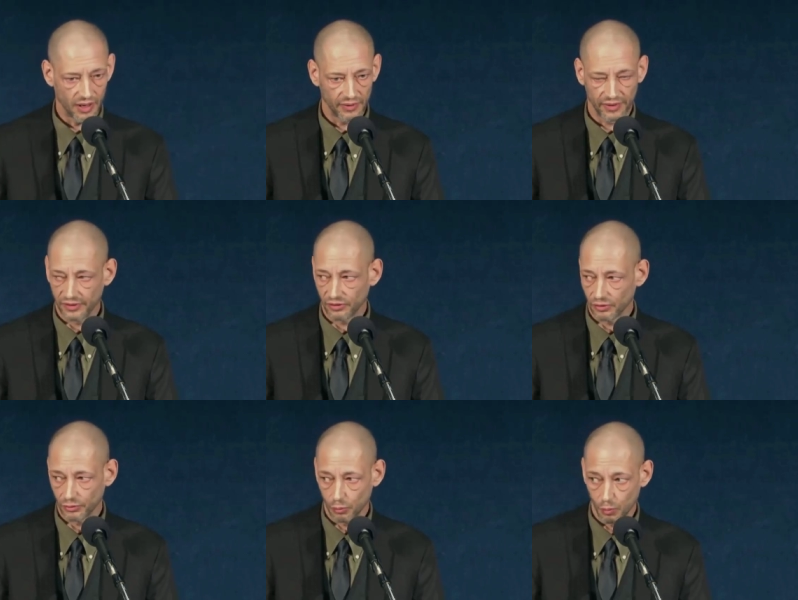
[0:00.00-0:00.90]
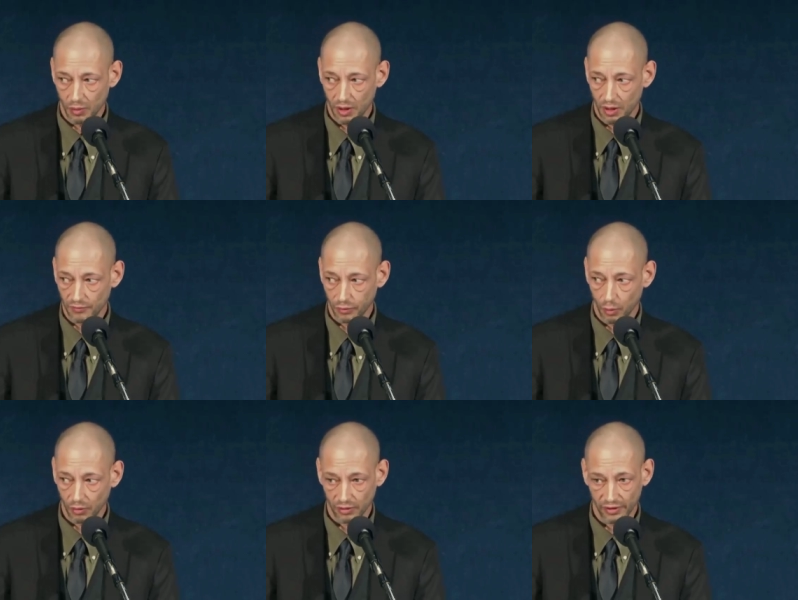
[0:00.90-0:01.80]
on that desert uh,
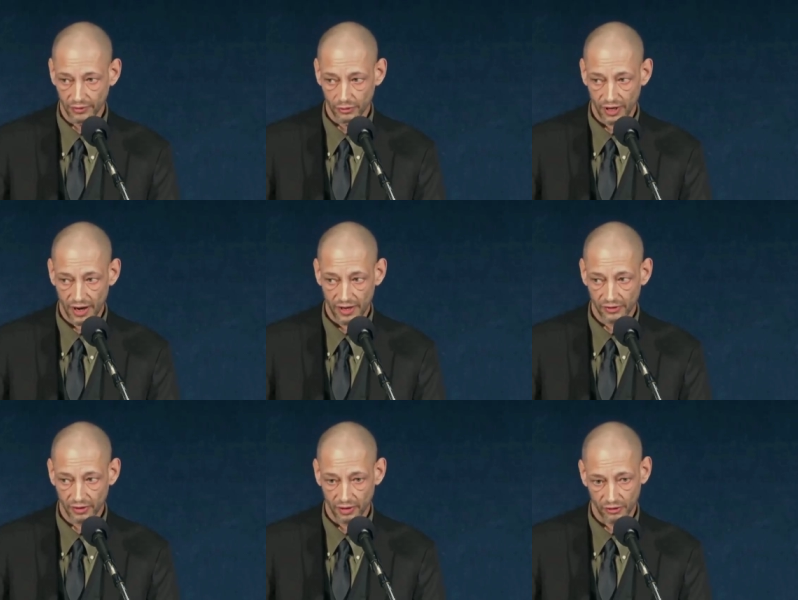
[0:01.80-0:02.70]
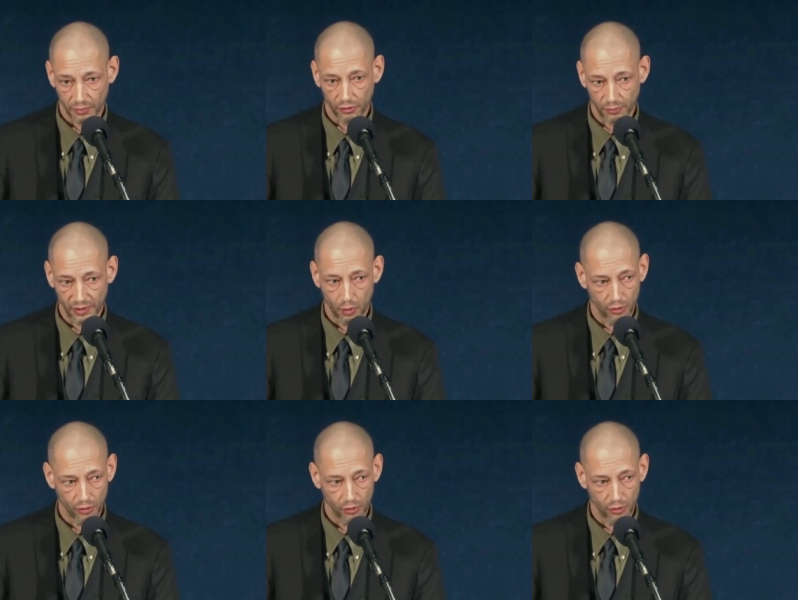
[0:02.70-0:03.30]
floor or in those skies are supposed to be